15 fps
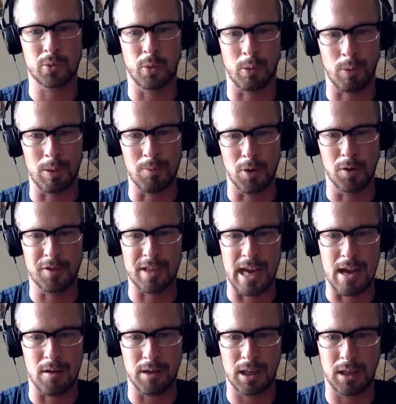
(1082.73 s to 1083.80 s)
when we moved
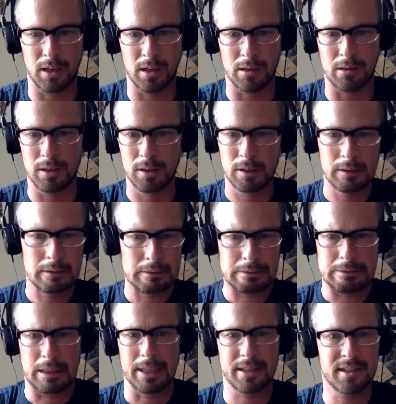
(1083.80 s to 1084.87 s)
down here
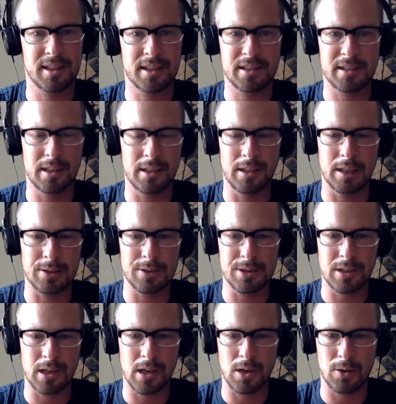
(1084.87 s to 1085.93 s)
16 years
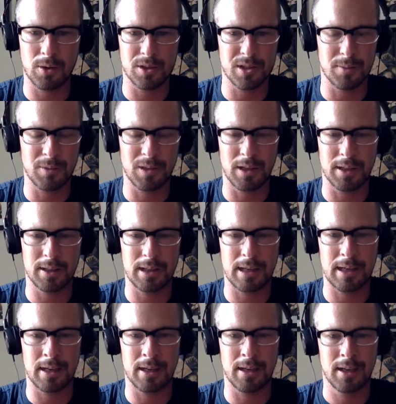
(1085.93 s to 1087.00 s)
ago or something like
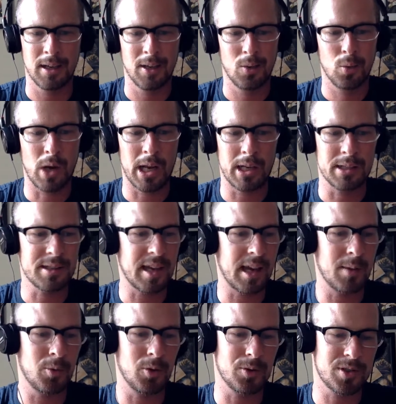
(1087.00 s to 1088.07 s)
that, waiting
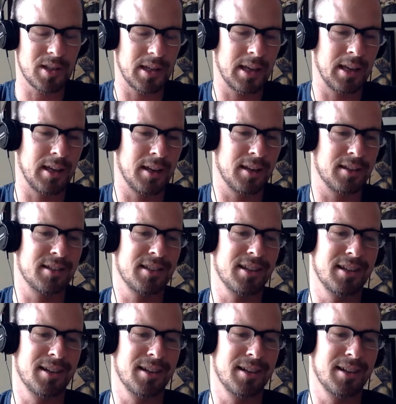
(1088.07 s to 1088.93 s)
tables, and